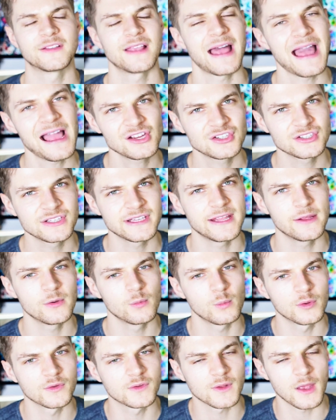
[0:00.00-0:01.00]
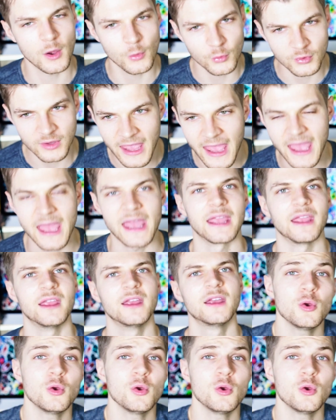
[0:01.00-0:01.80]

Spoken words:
so actually it was okay.